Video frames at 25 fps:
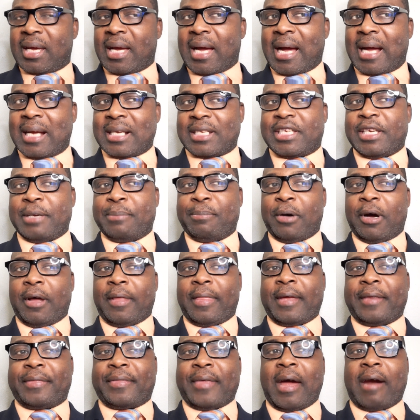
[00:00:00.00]

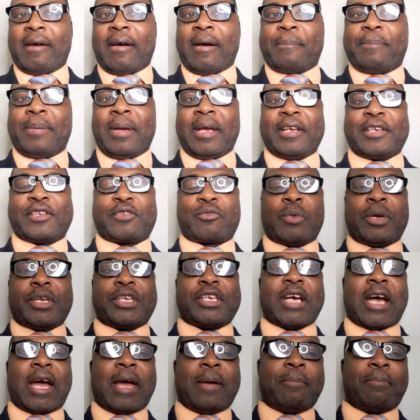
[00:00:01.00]
antibody therapies
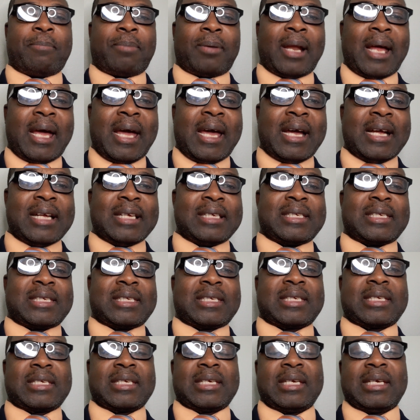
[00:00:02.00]
which are in
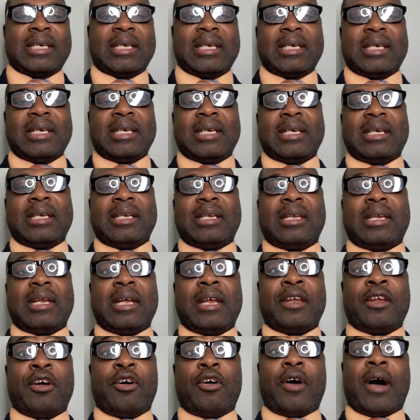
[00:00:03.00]
place,
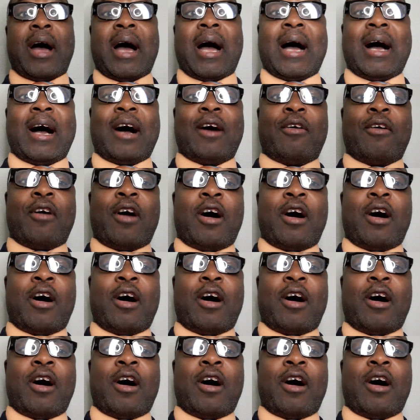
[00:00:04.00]
the know-how